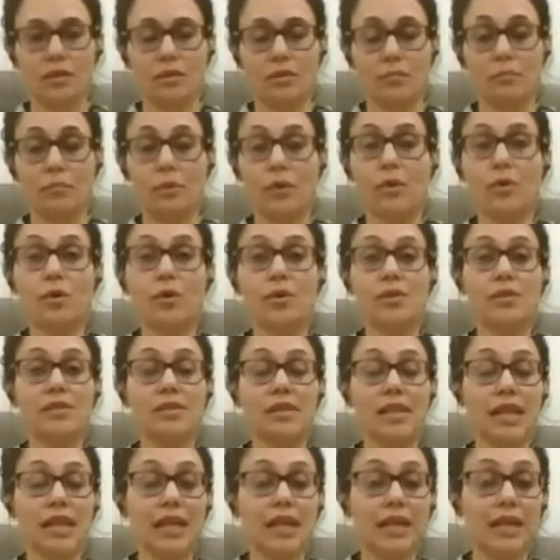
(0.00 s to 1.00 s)
Because
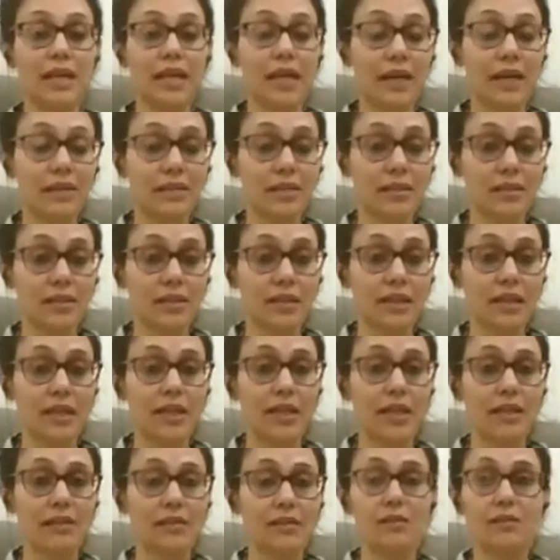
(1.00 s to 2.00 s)
they get
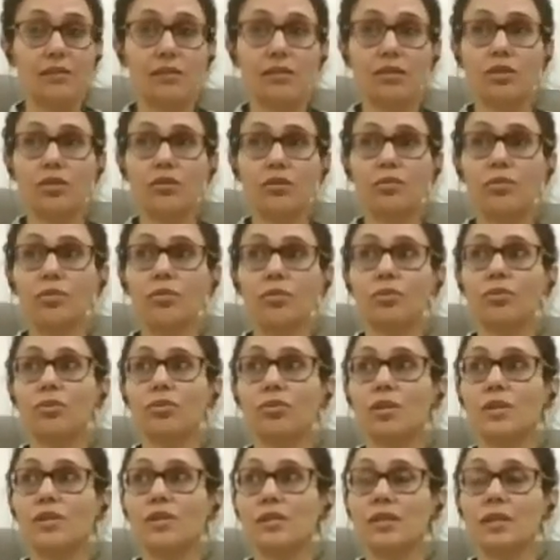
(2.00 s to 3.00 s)
you
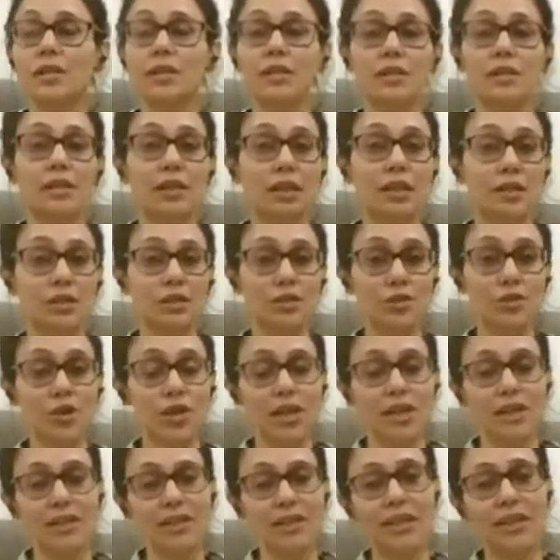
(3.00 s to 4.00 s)
can say
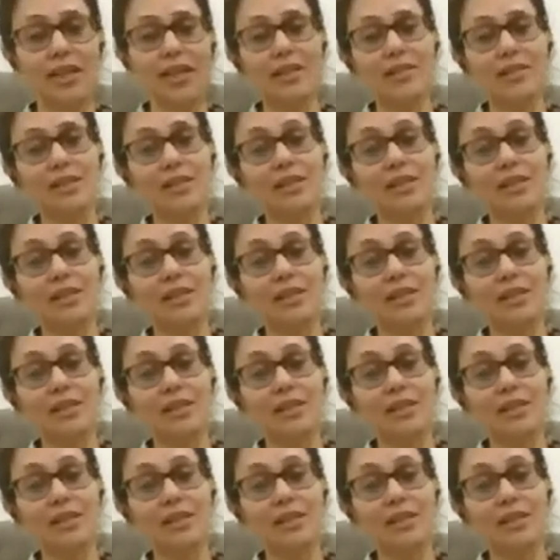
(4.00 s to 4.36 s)
they get a